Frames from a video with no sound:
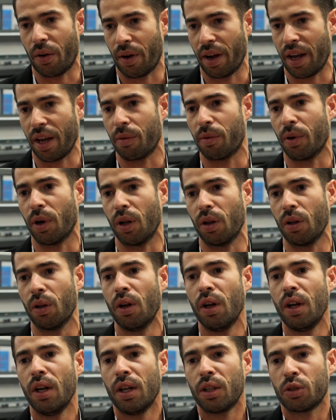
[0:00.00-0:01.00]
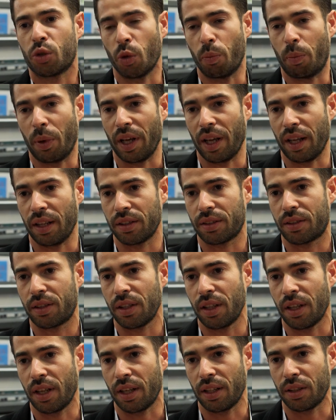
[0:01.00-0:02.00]
are able to print
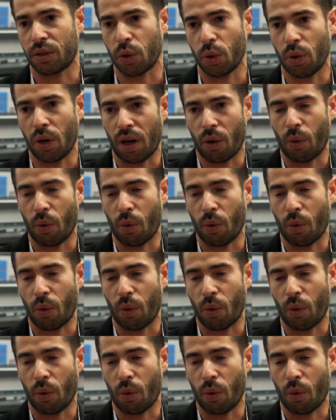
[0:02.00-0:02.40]
into